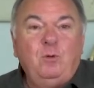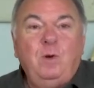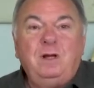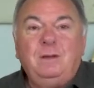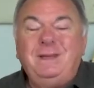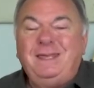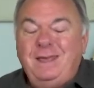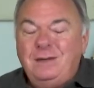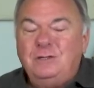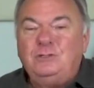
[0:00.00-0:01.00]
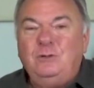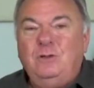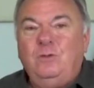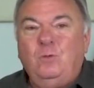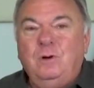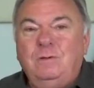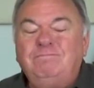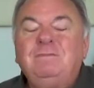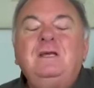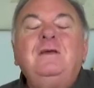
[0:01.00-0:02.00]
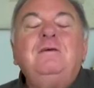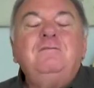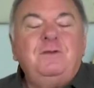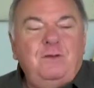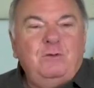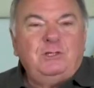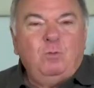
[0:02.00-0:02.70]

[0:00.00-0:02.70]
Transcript: and welcome again to Student of the Word for those